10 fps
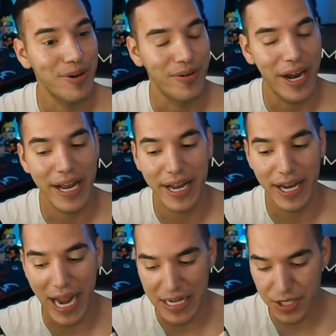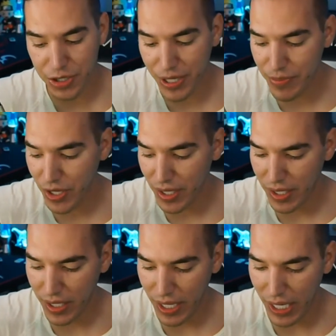right? As a streamer,
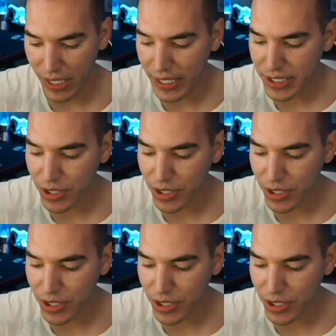Alixxa,